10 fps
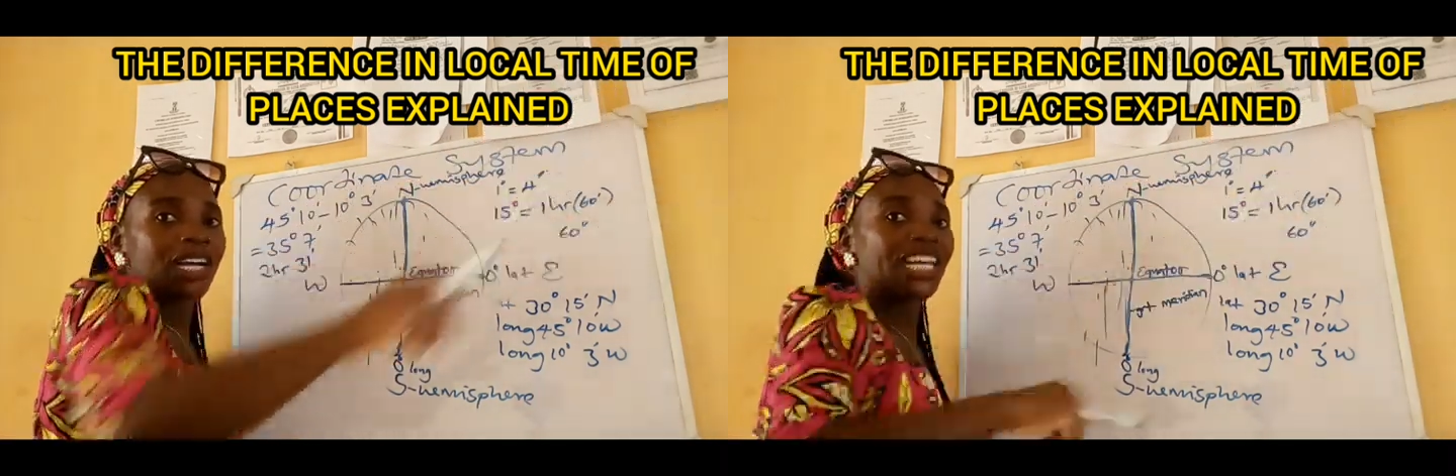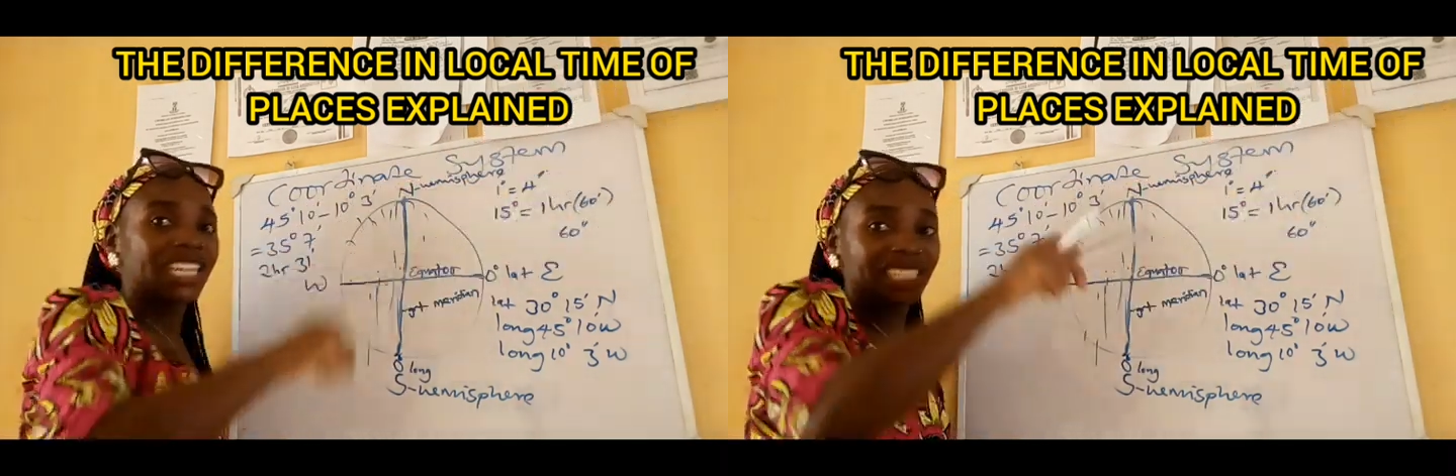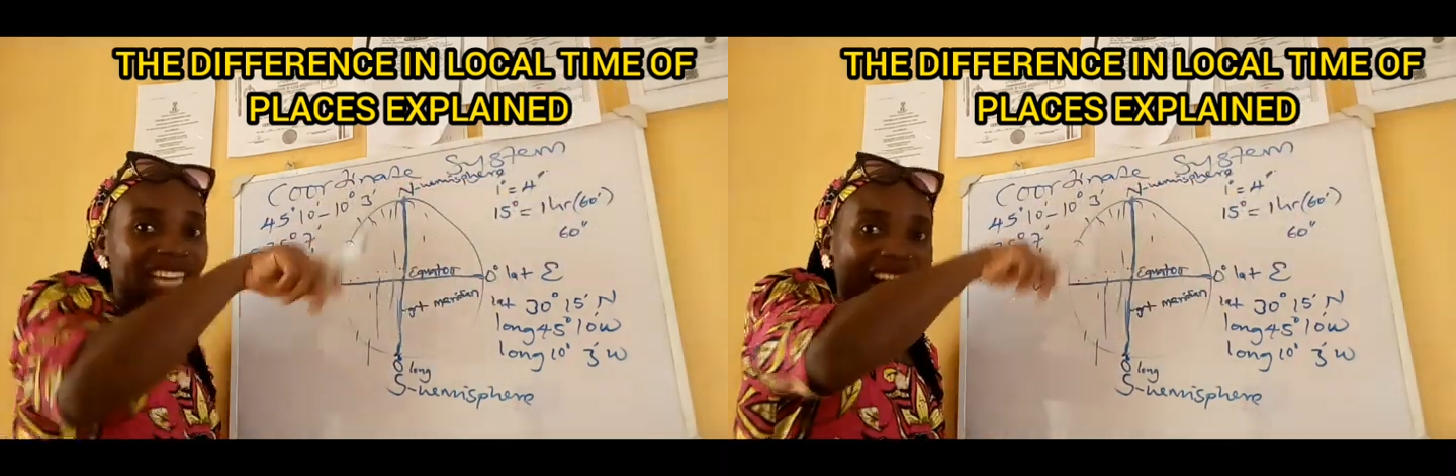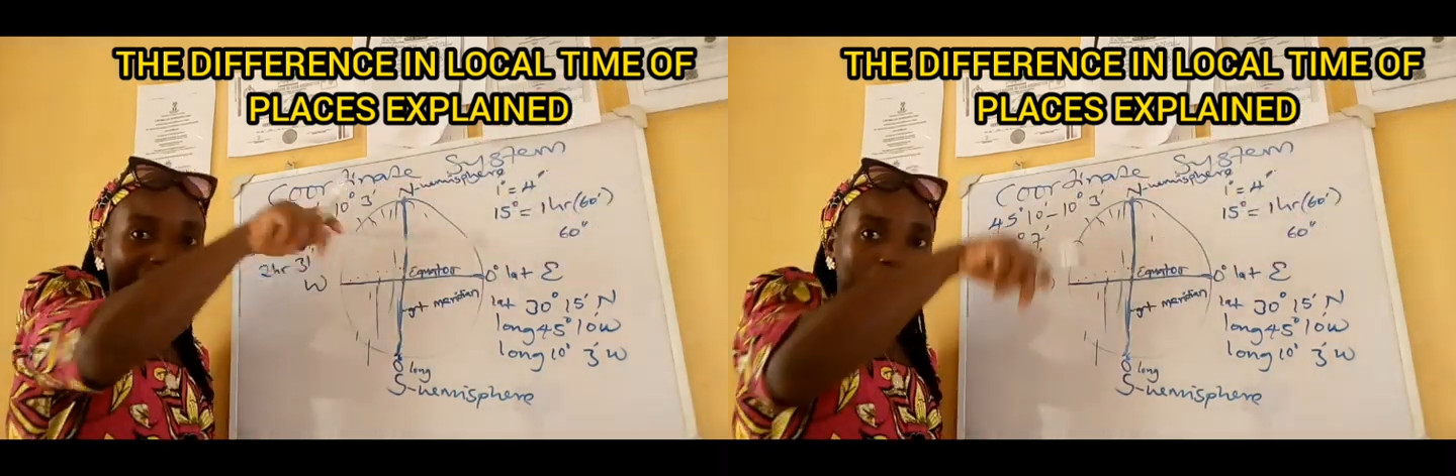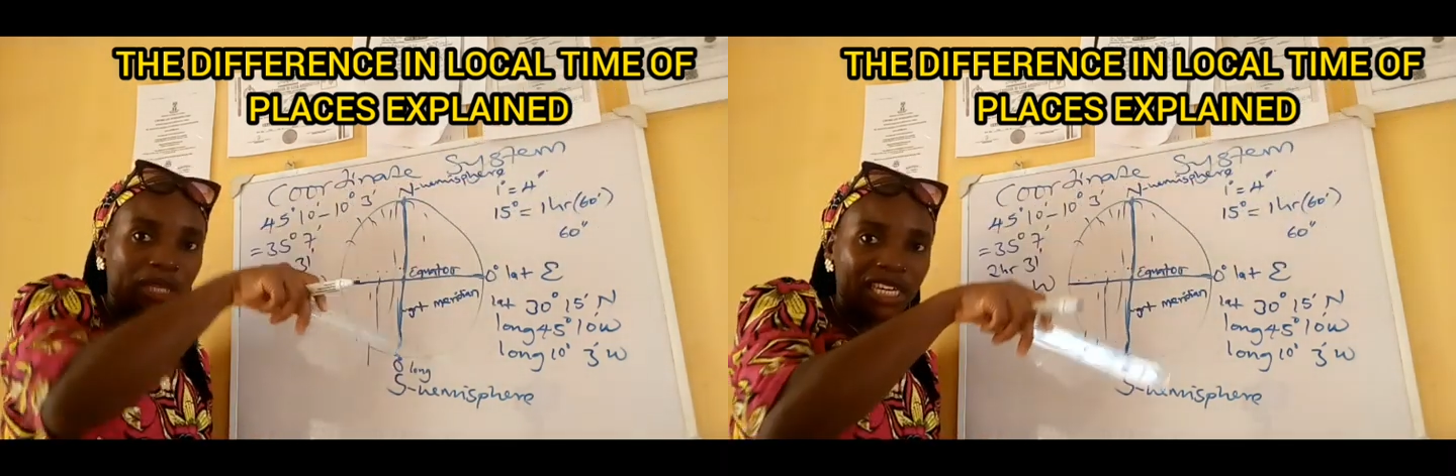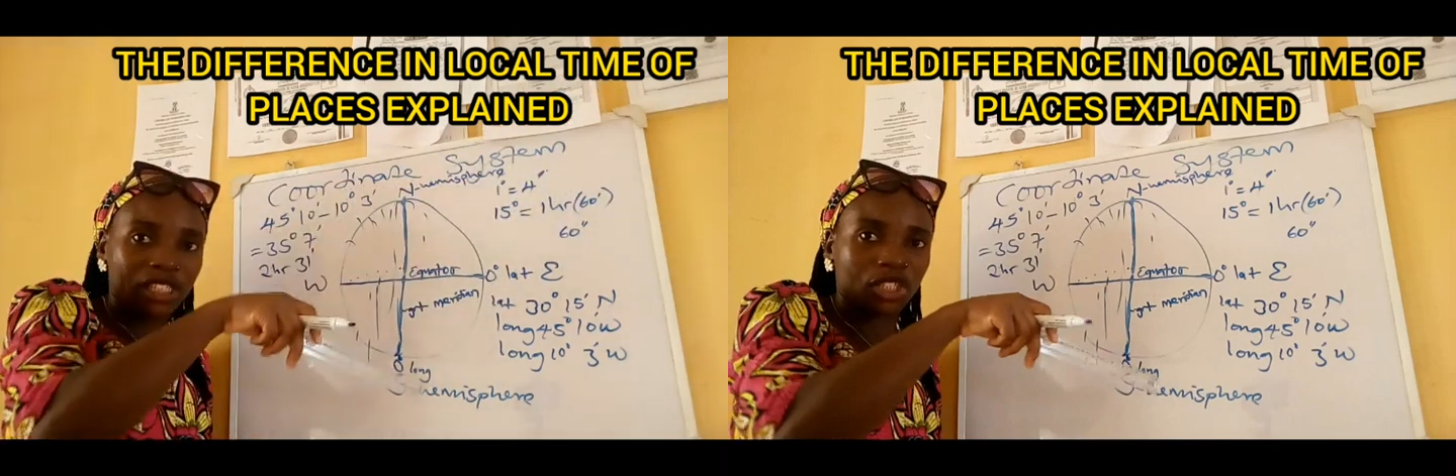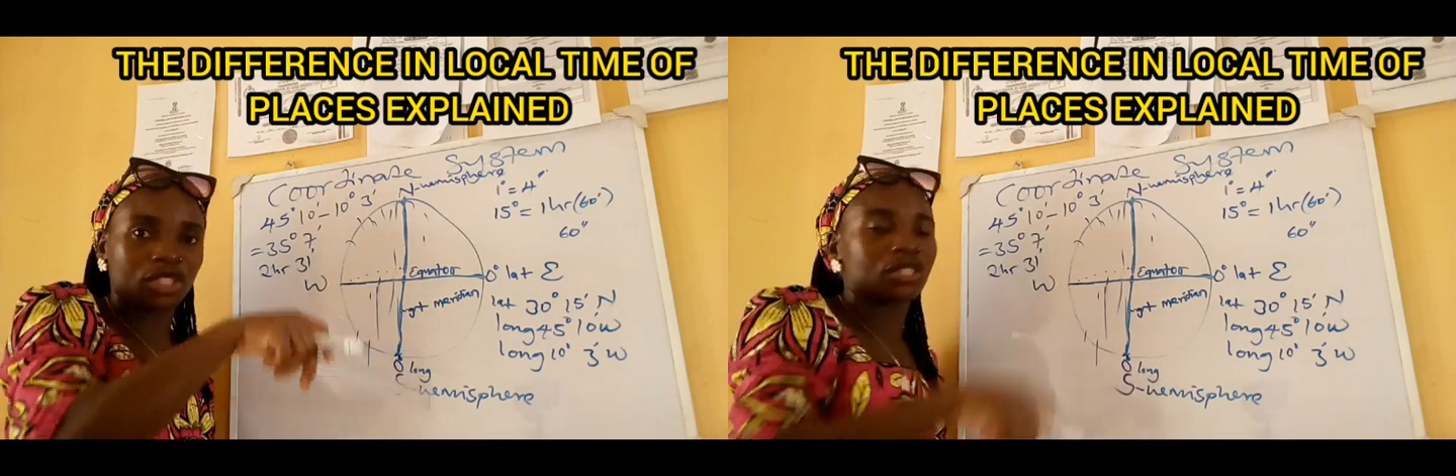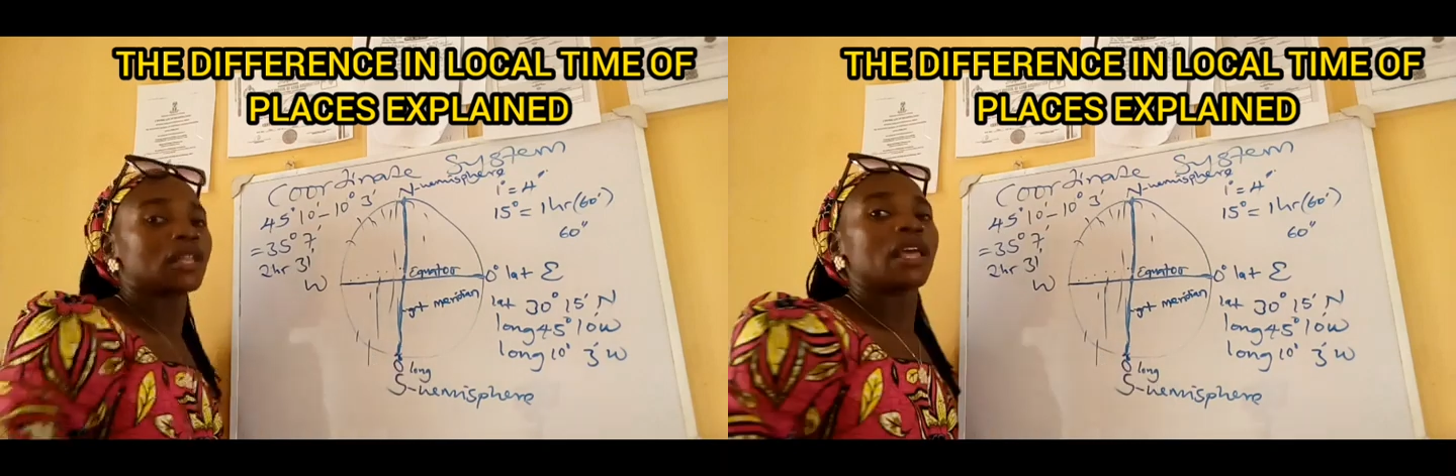in that
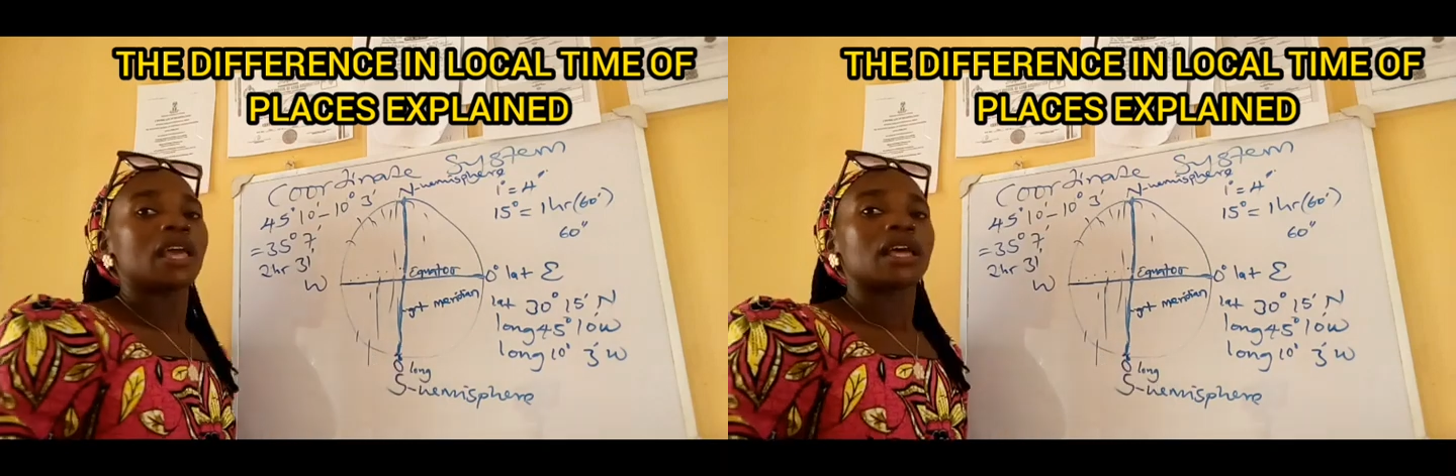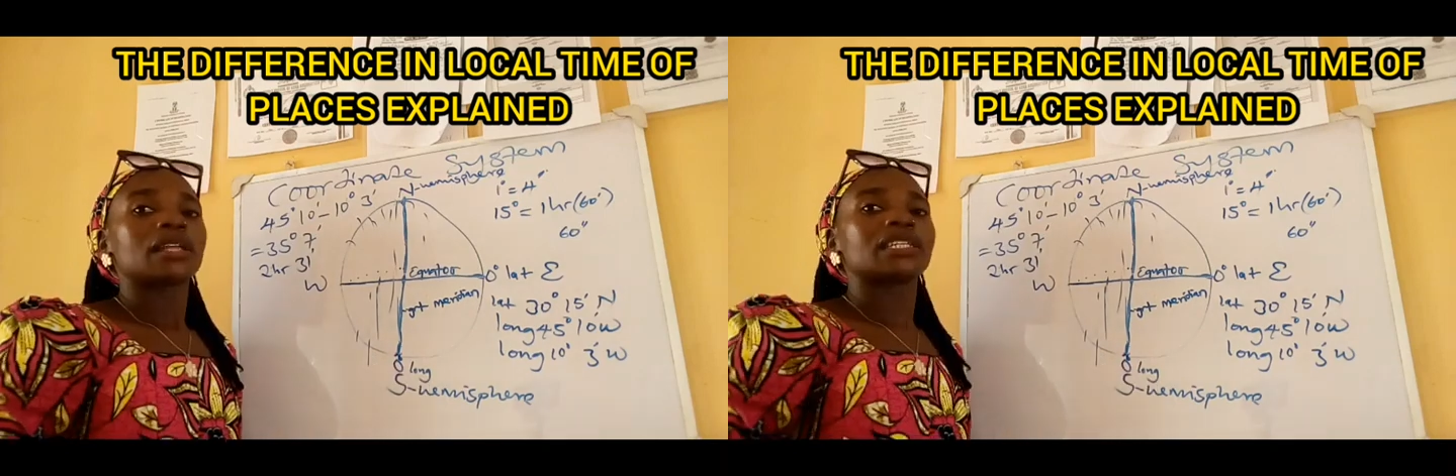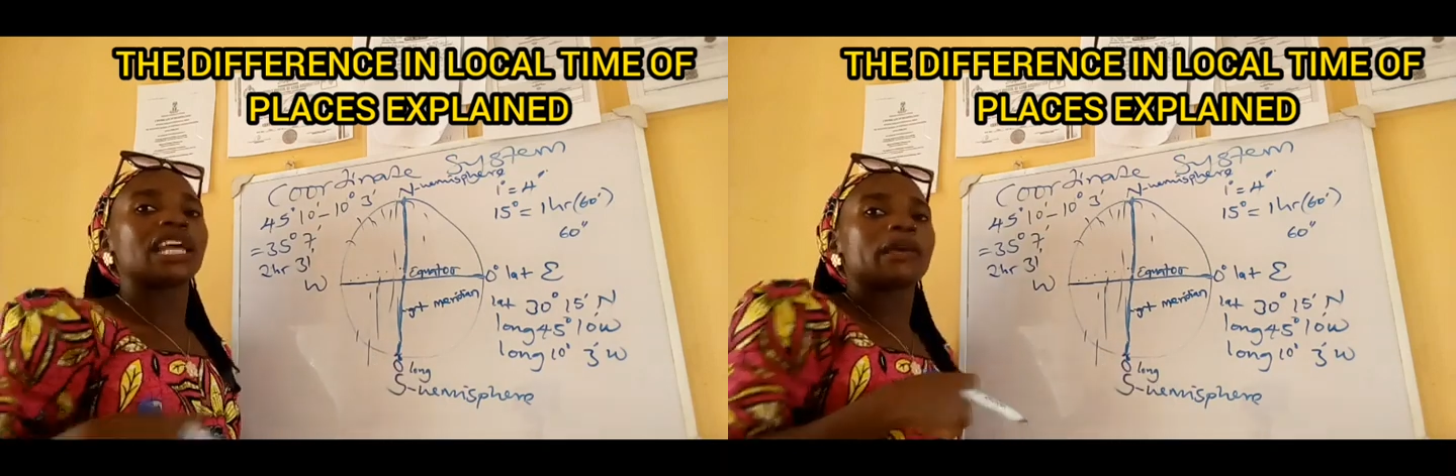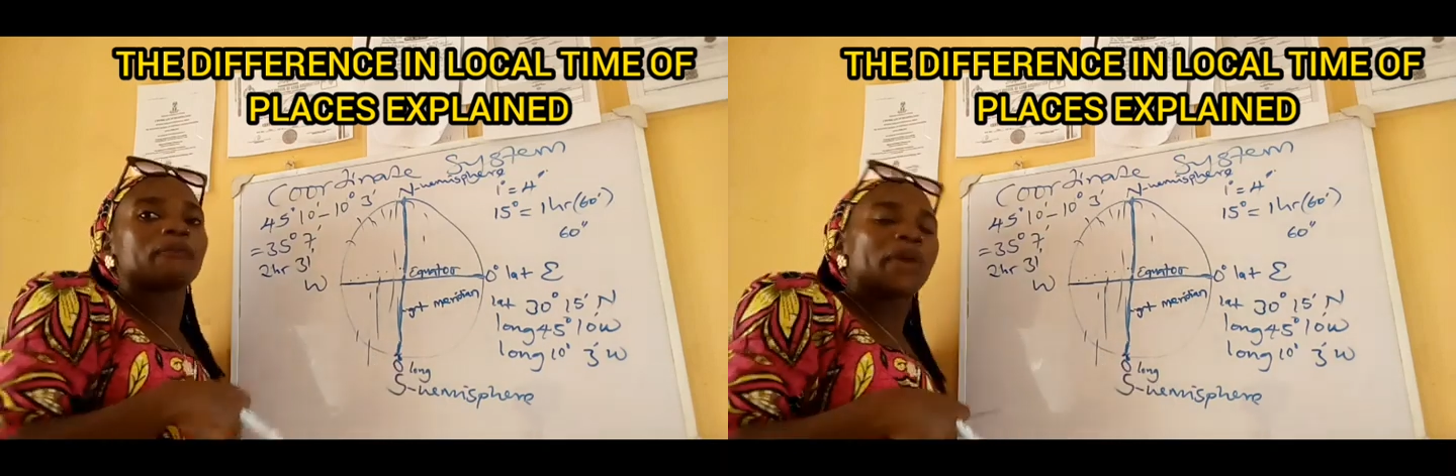location. The